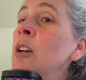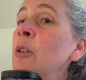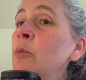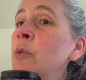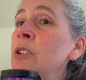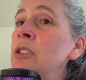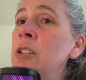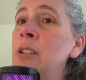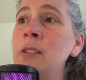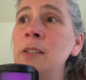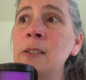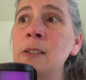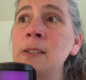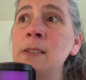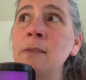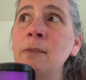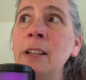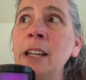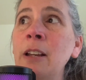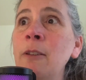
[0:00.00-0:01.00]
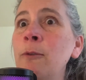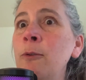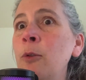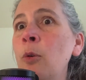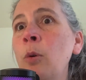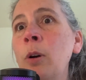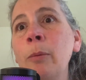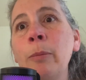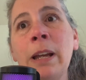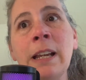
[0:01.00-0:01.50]
which is like
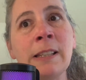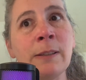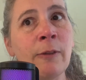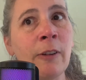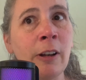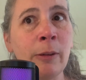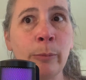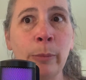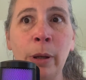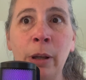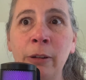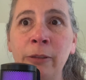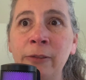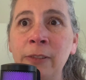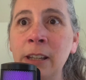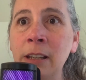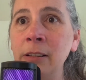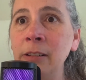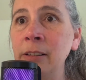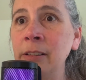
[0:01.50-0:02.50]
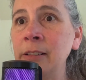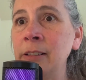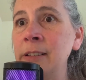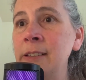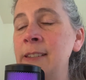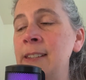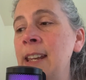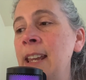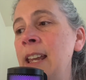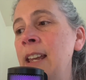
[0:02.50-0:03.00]
4 baseball
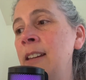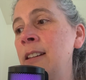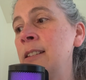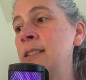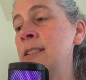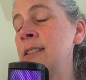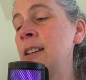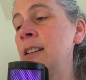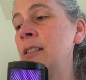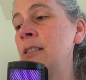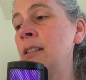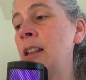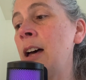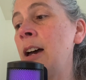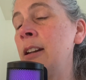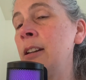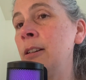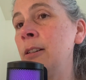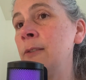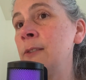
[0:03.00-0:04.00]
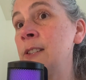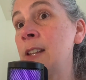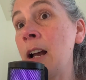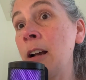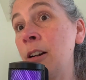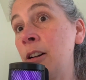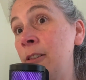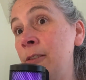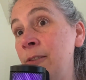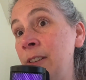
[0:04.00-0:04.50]
fields and a lot of
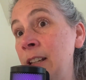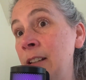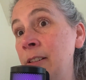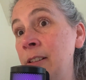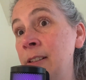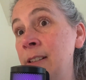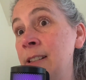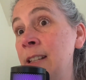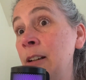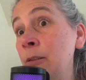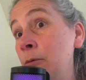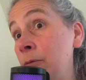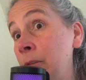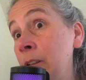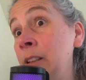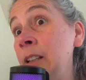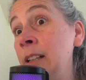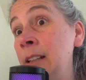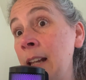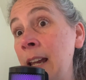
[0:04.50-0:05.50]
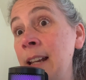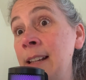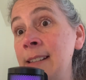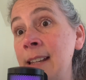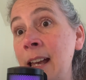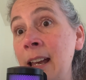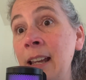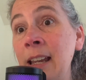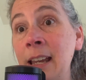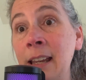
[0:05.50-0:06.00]
soccer fields, like really nice
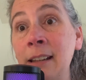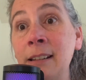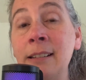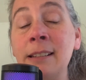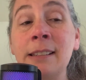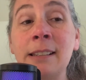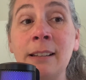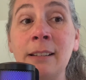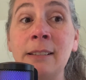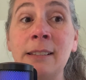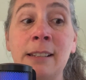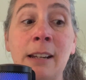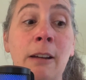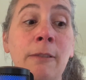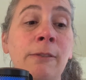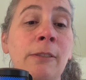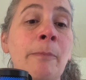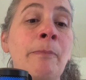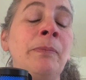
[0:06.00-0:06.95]
high-end stuff